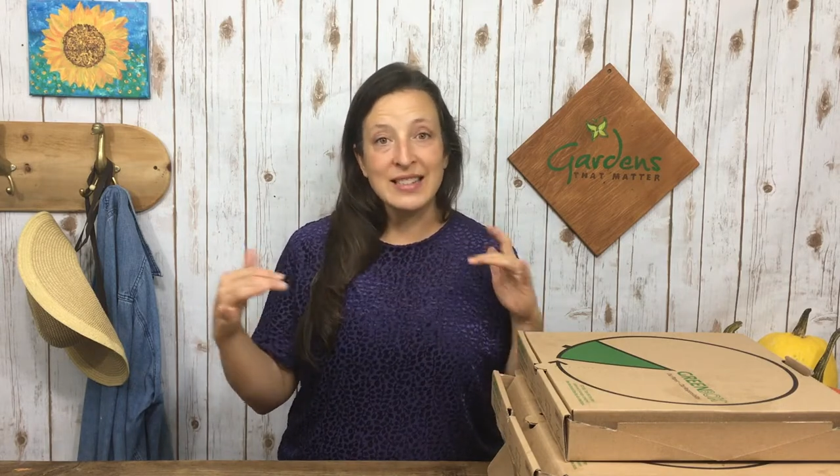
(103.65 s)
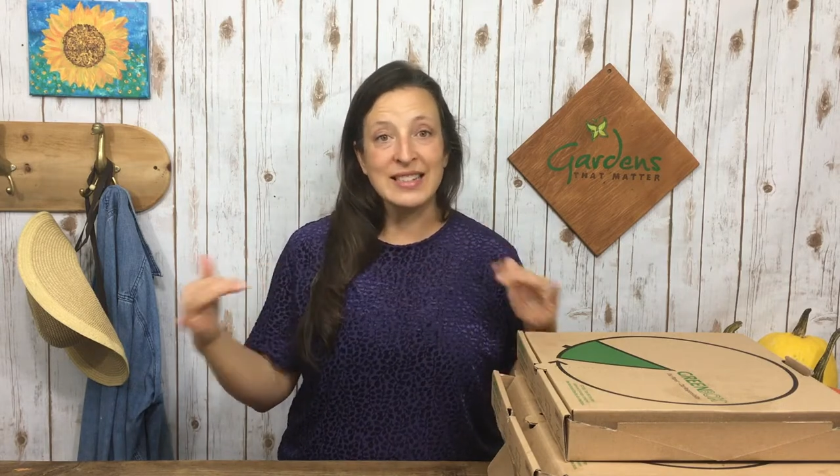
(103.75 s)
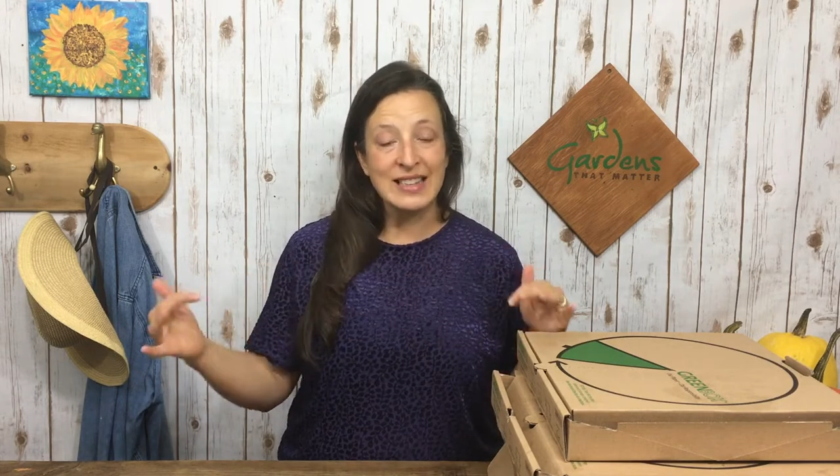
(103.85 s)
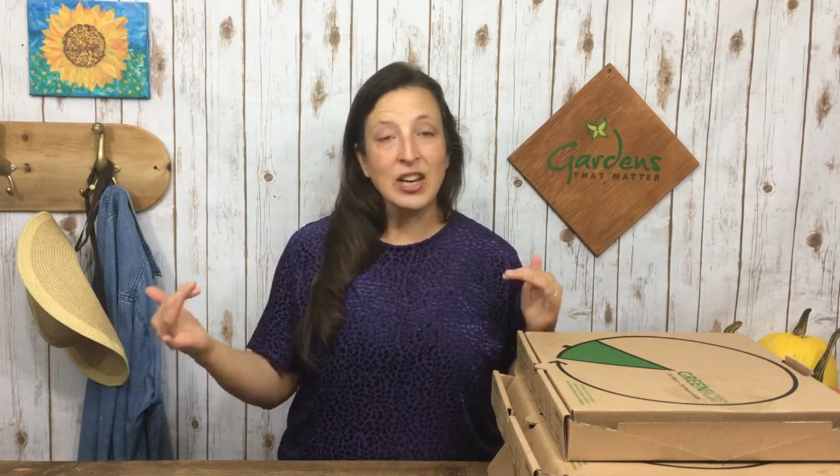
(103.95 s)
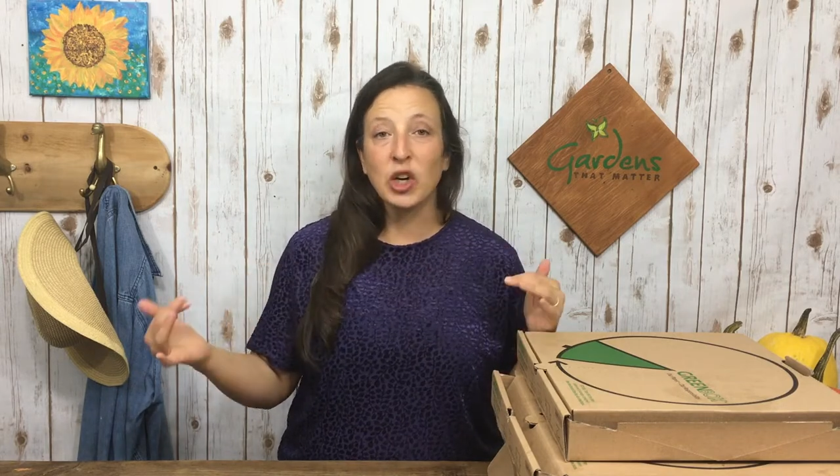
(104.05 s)

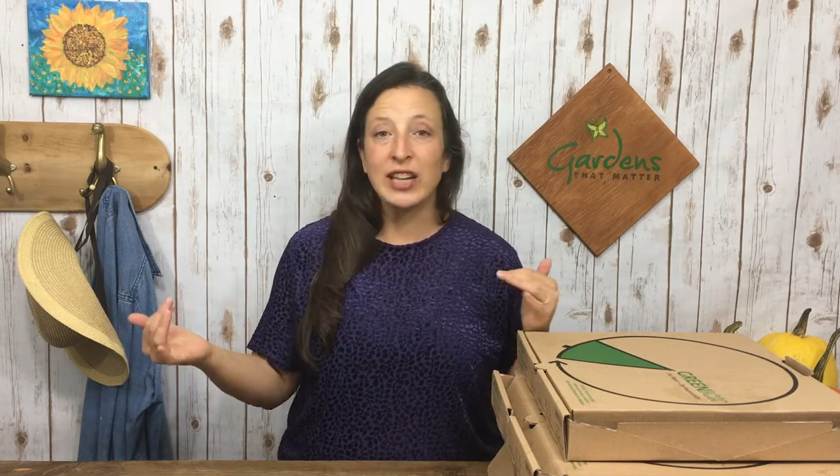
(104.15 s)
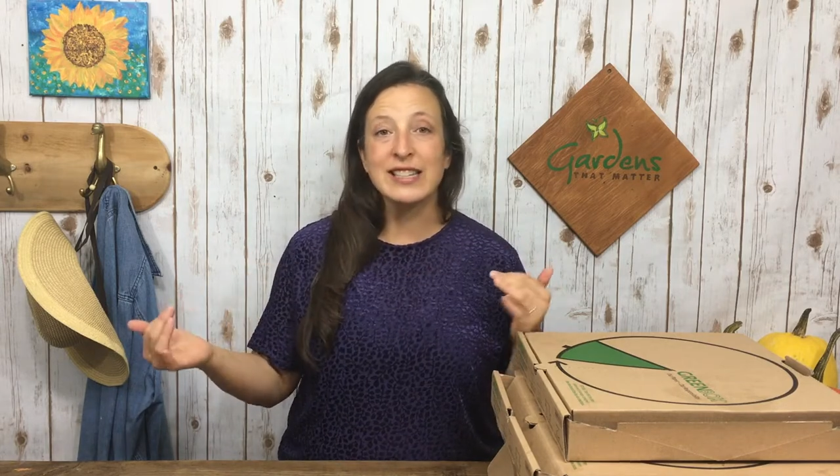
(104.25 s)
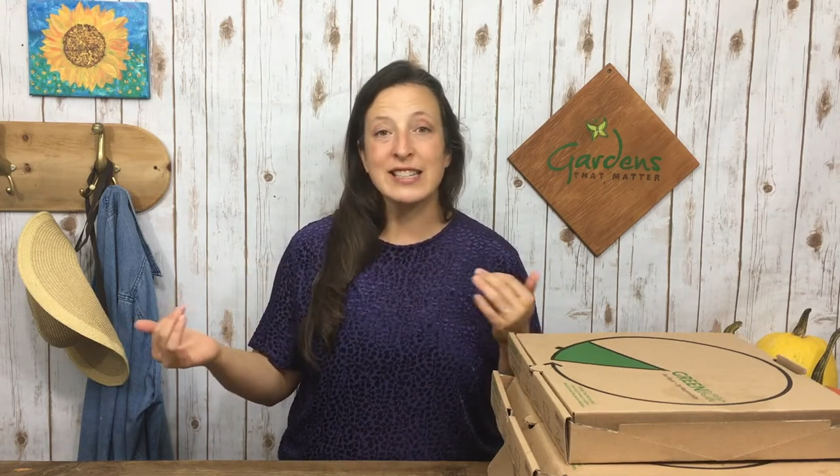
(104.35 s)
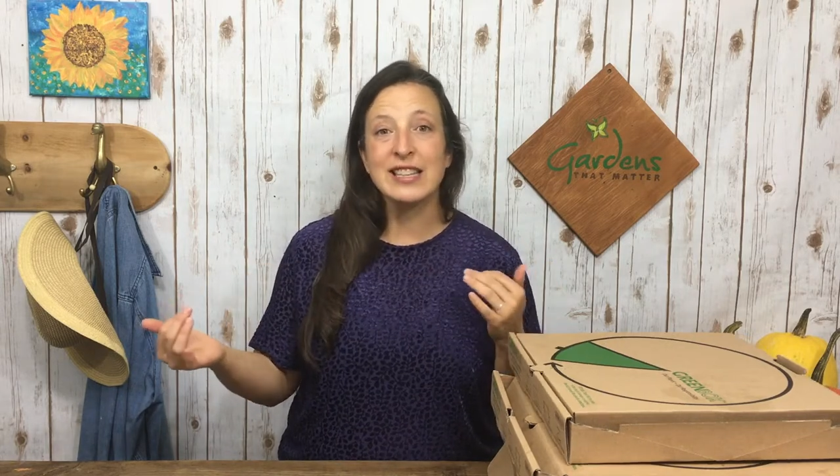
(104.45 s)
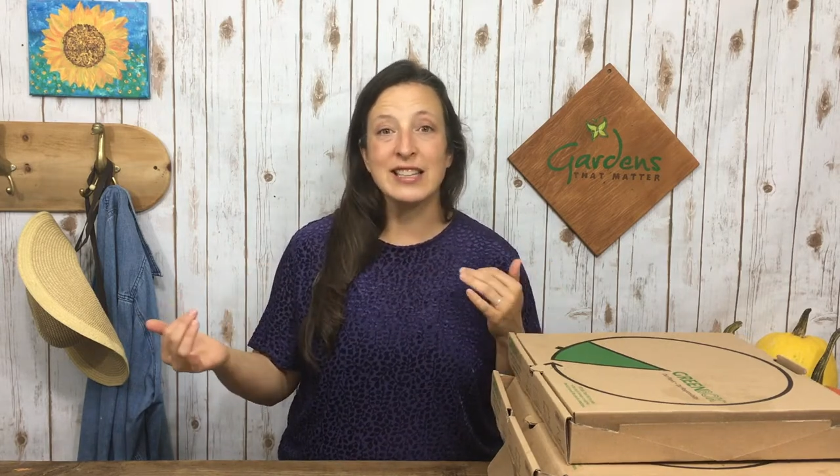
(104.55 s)

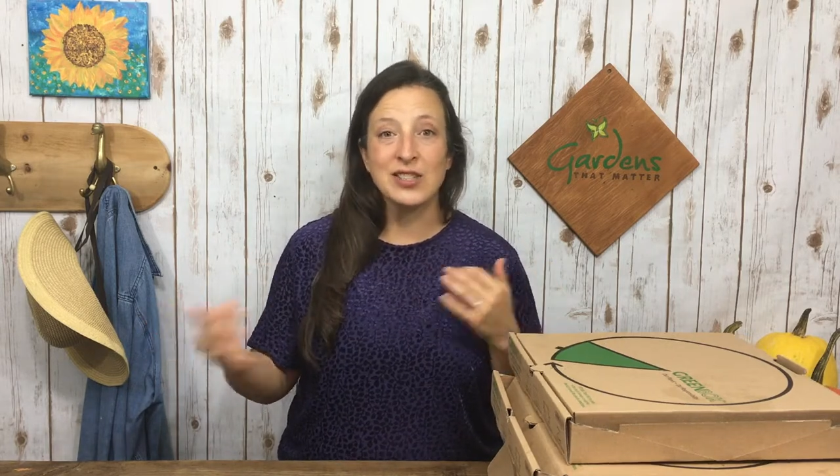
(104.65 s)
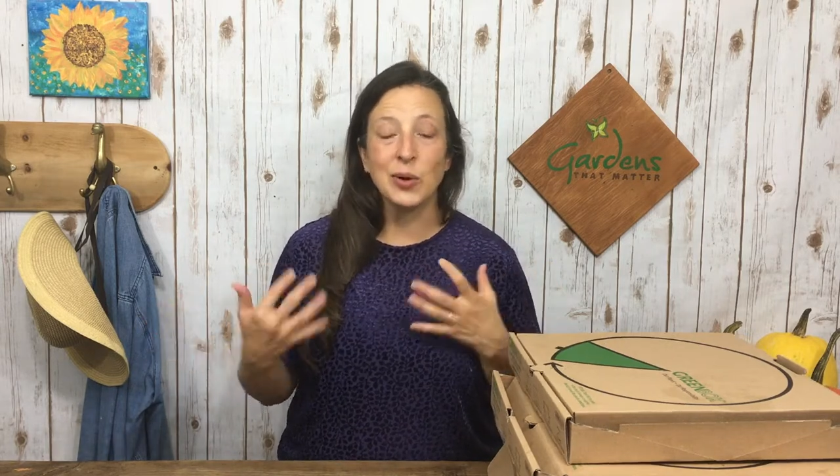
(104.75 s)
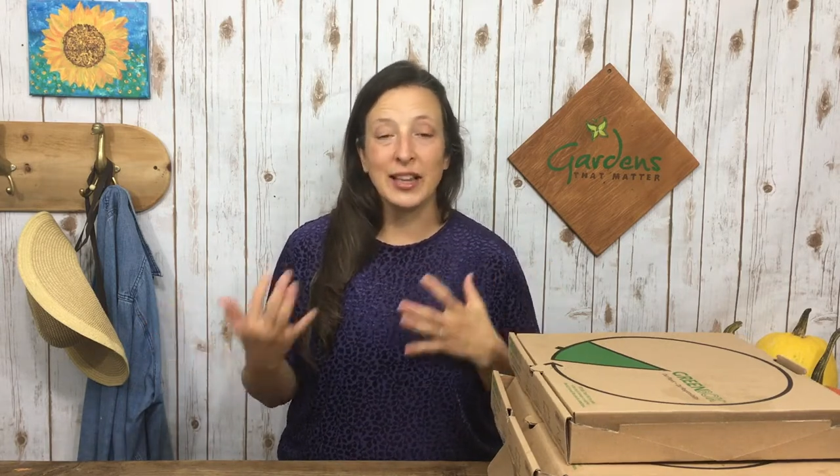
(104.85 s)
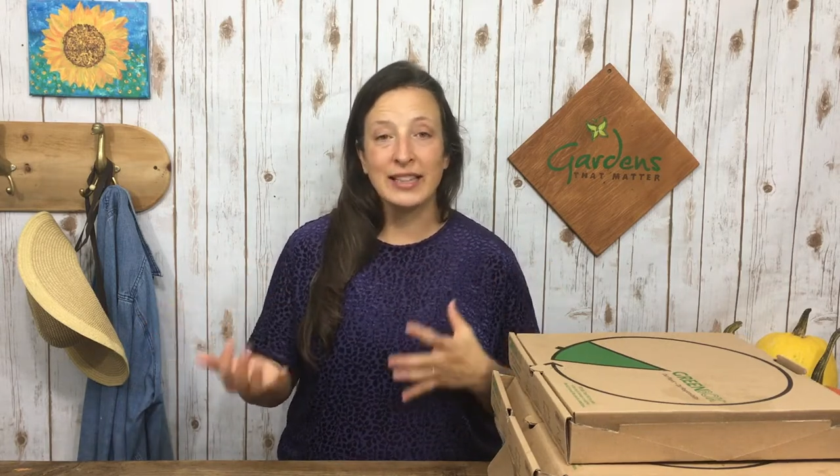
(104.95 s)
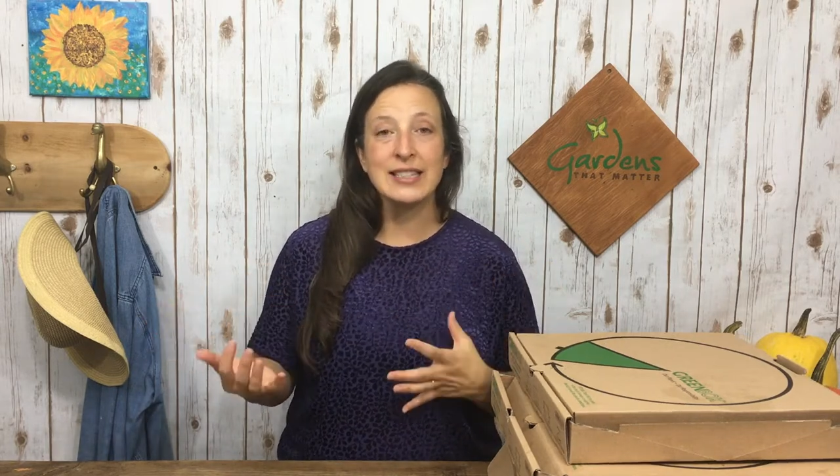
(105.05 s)
disintegrates into the soil,